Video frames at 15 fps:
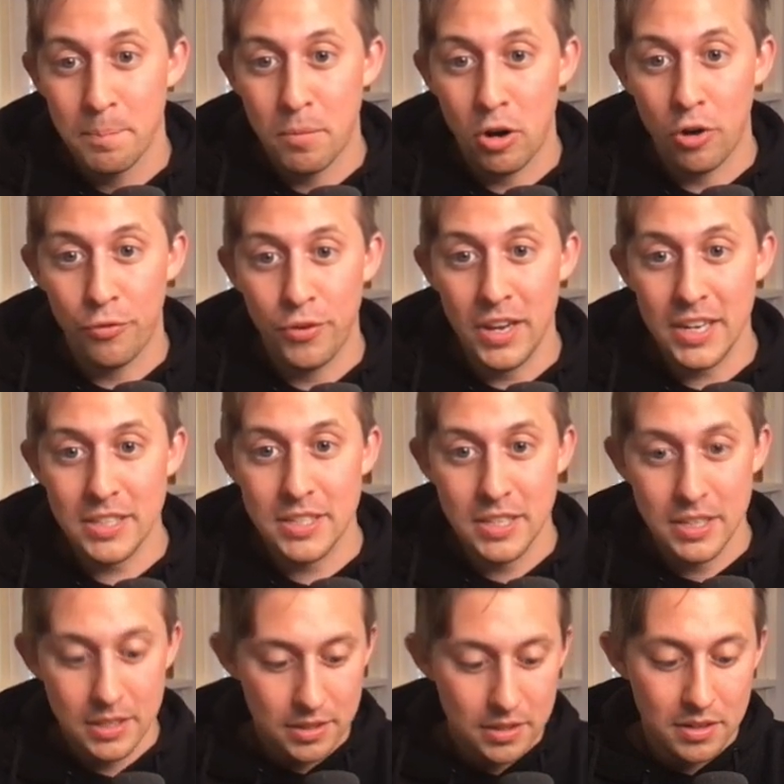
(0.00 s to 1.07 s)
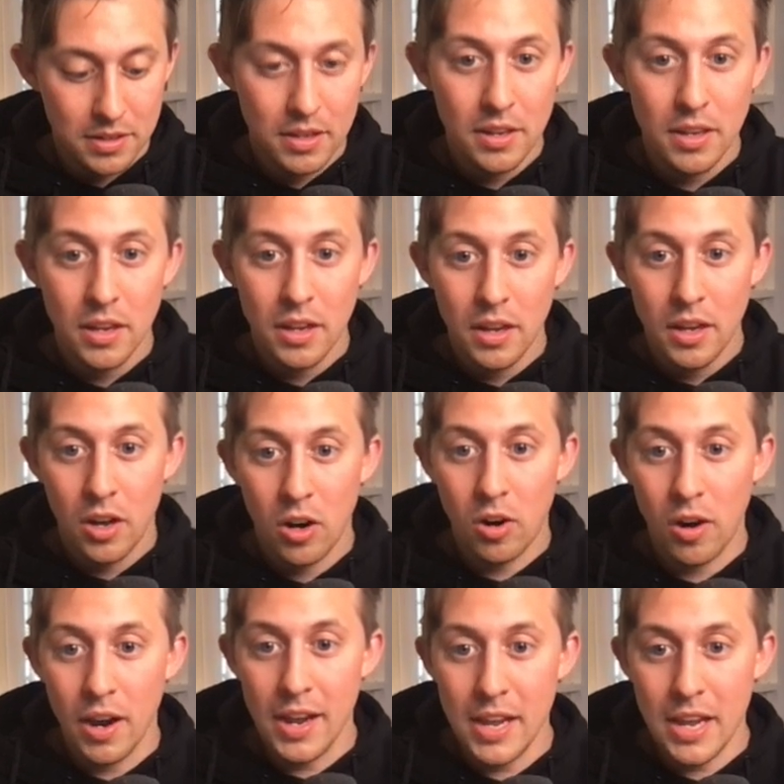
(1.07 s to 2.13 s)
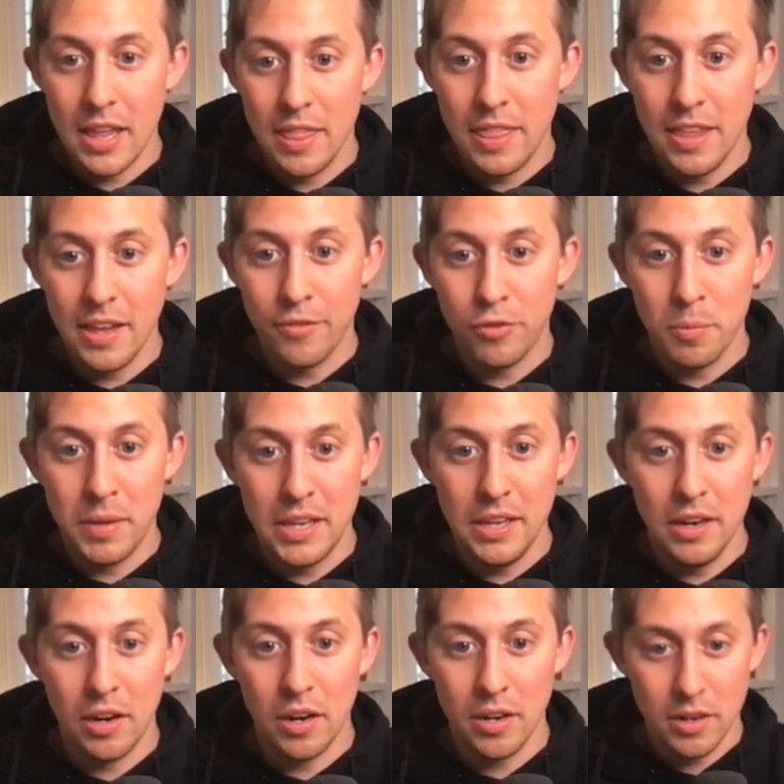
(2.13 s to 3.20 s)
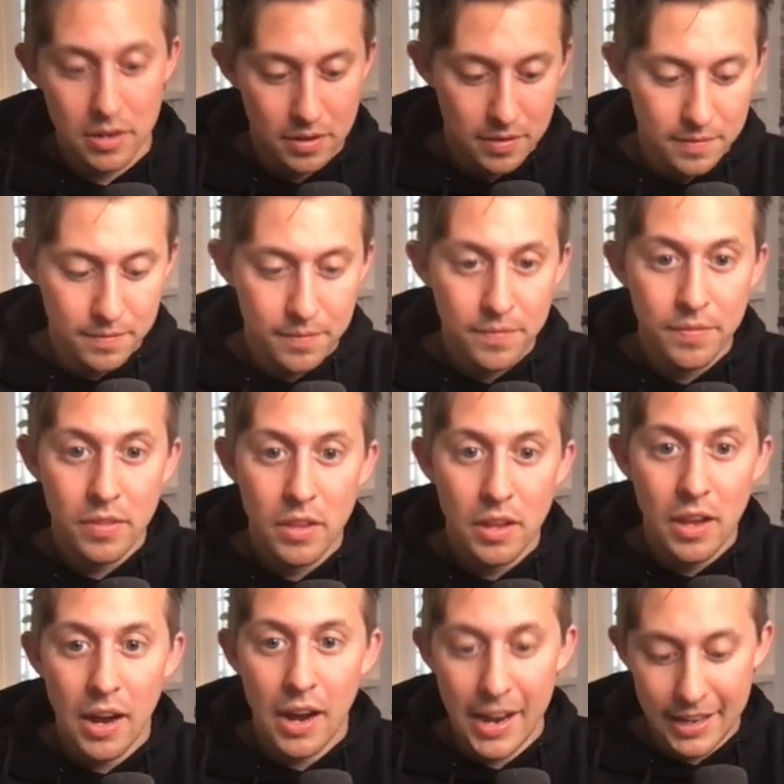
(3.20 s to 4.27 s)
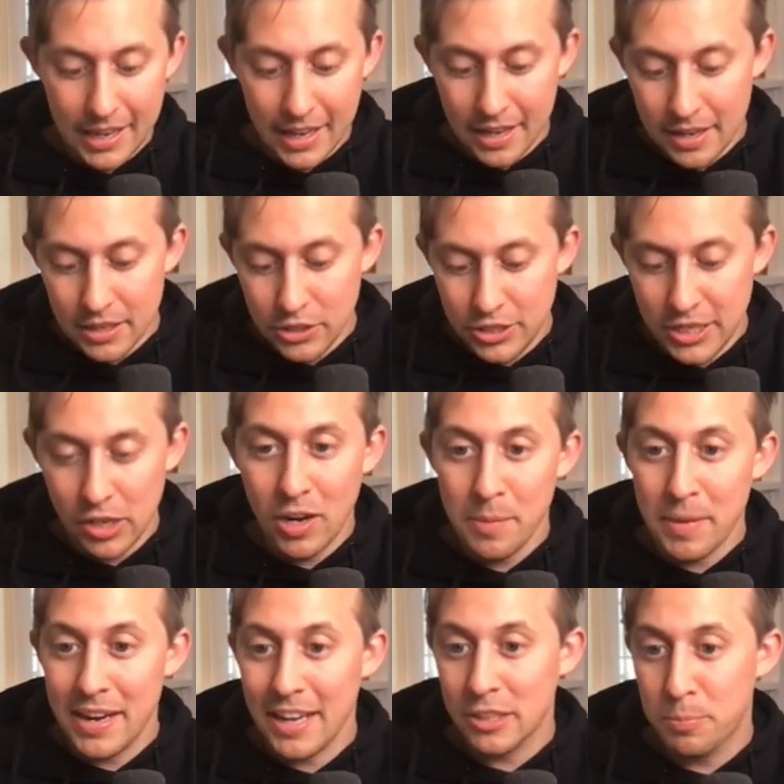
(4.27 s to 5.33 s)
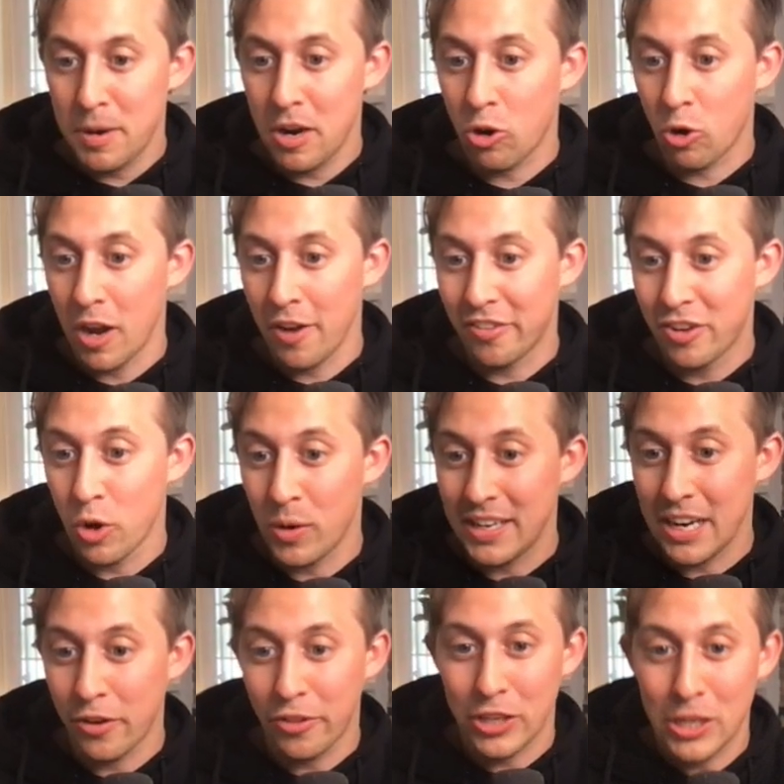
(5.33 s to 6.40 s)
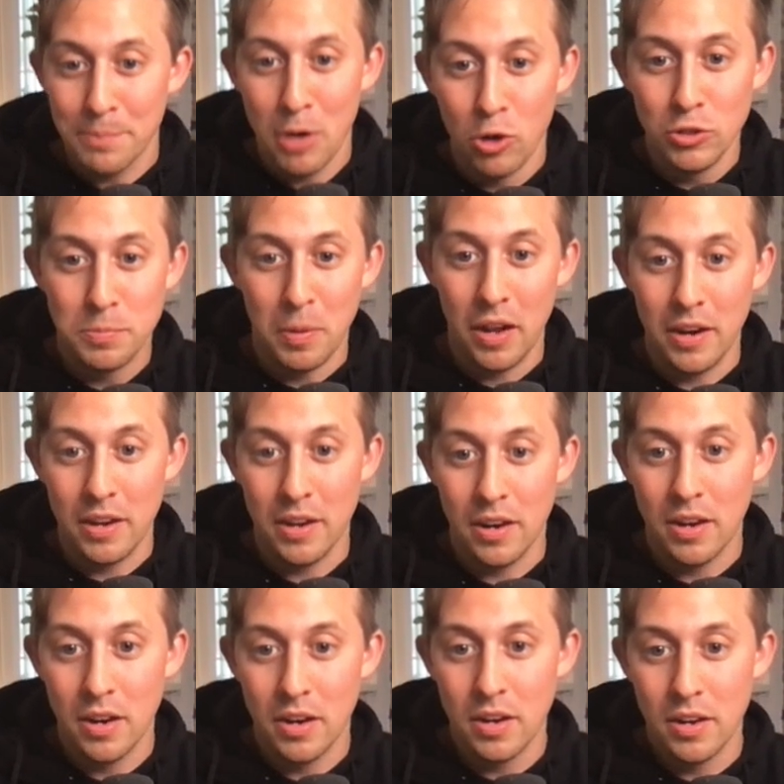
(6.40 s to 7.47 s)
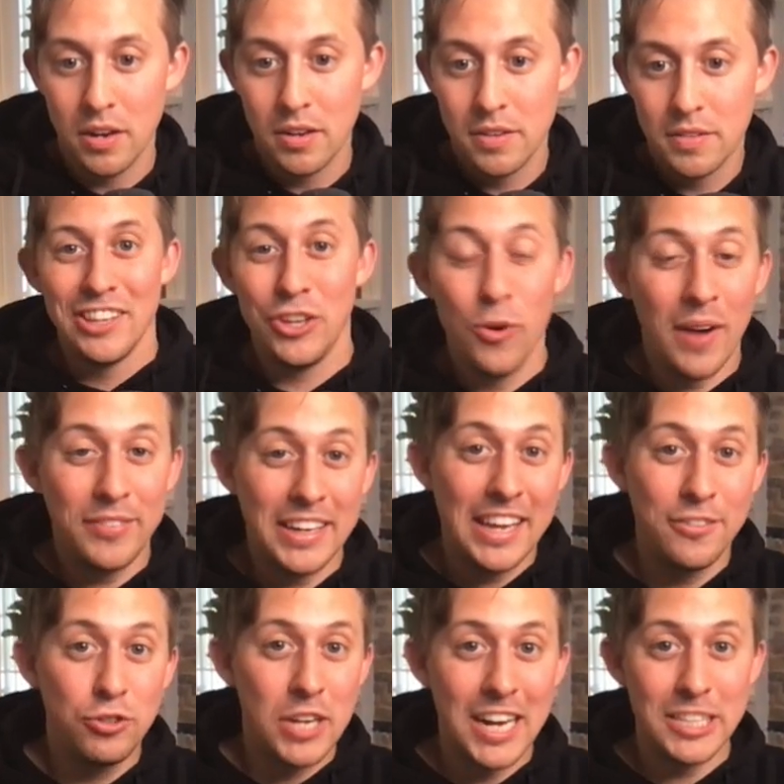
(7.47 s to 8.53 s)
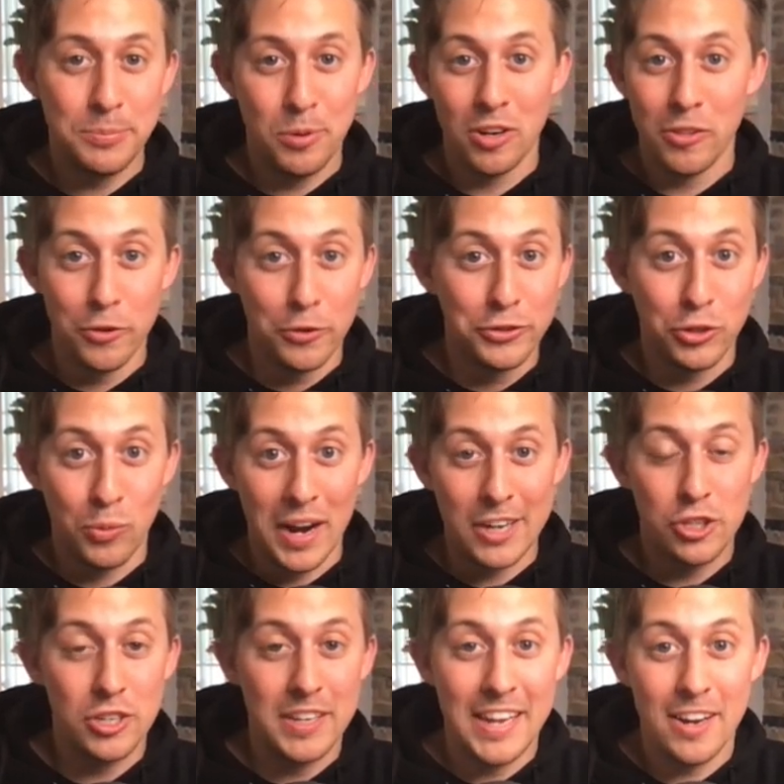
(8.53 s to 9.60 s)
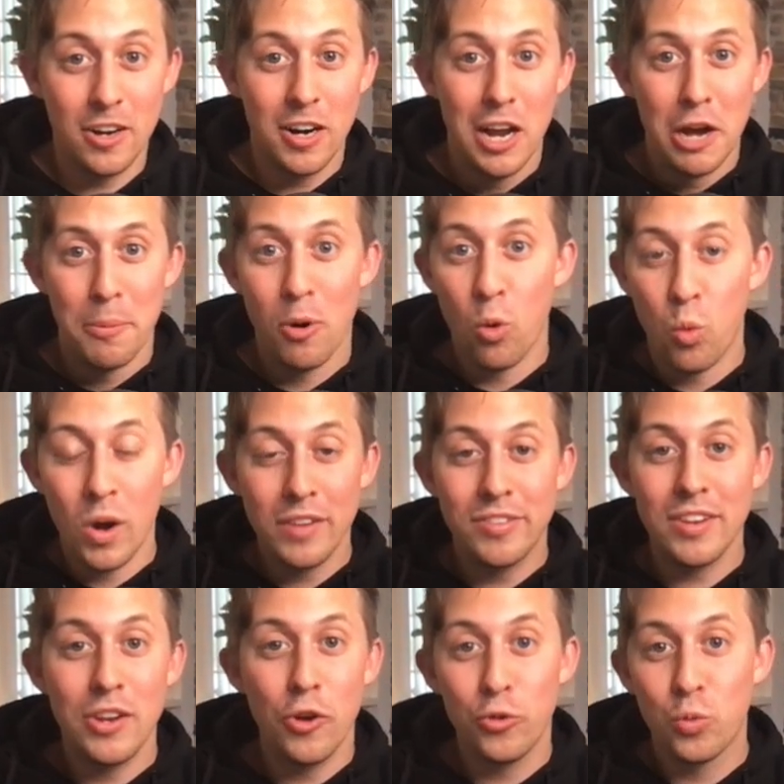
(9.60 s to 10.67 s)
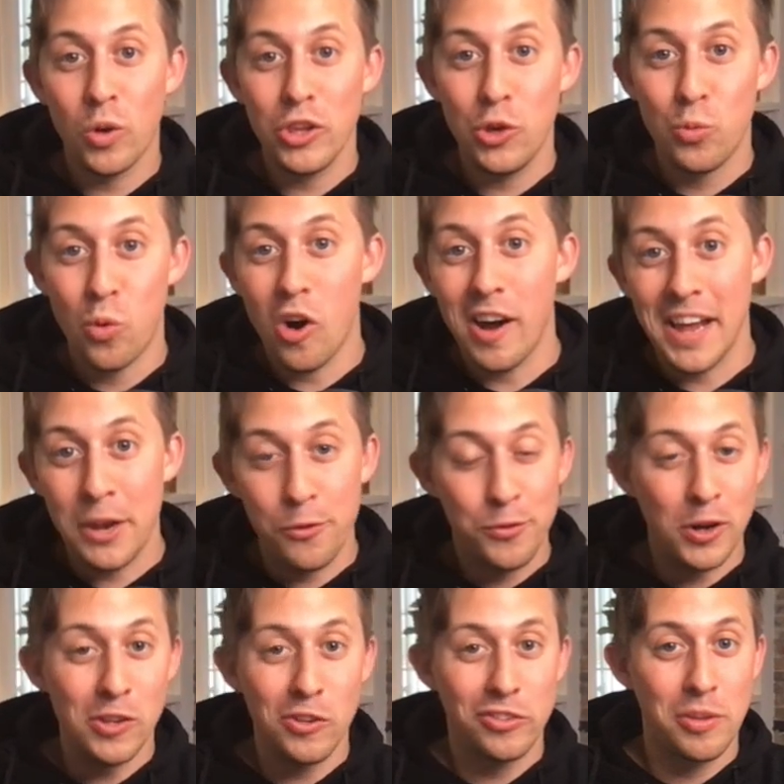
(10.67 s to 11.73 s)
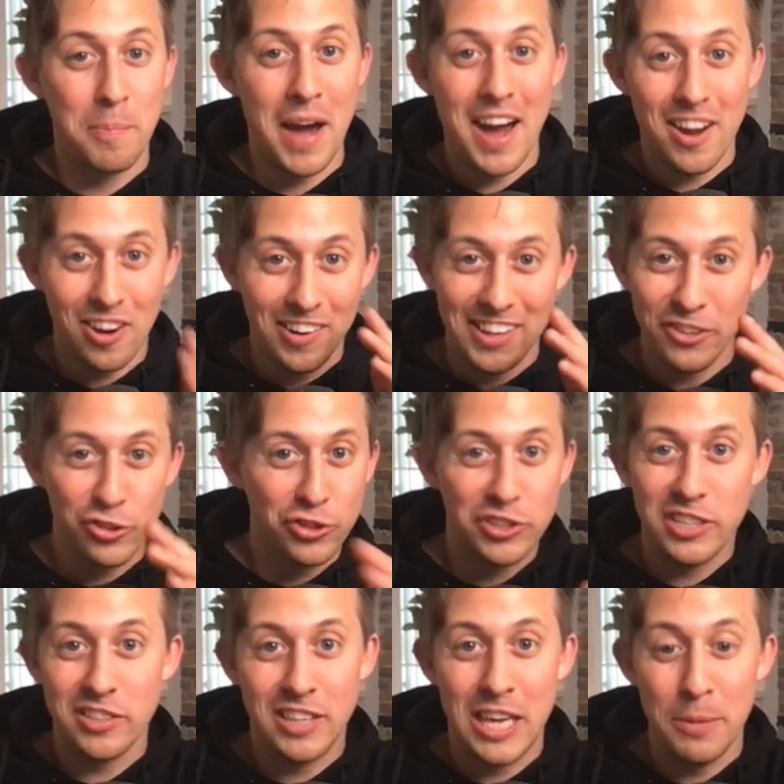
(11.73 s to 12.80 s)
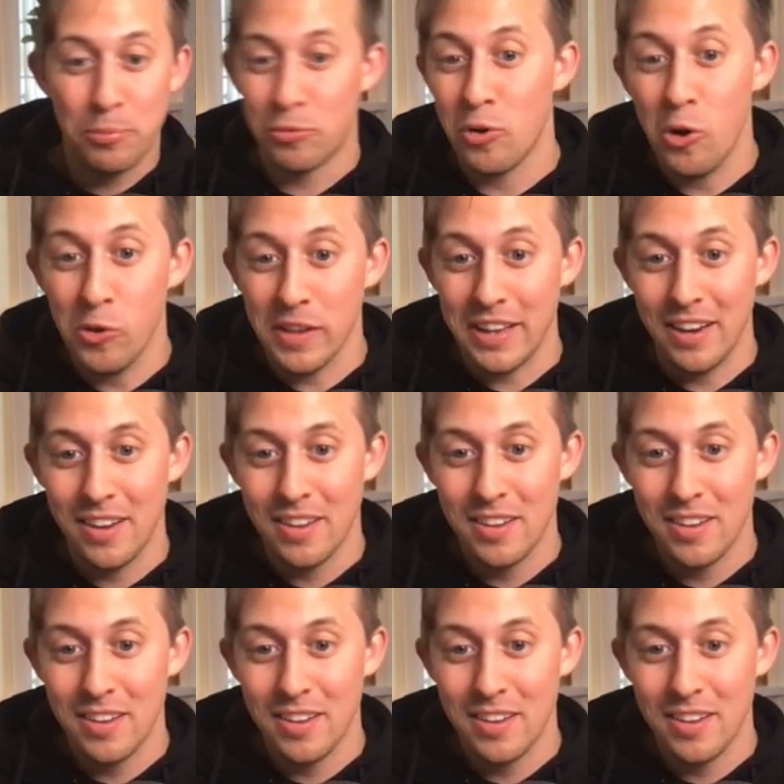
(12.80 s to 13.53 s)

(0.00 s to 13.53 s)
Perfect. All right, and then from here, I can generate my next paragraph going down to the compose button. You have to give Jasper a little direction here, but once it knows what you want and follows the pattern, it'll just keep rolling.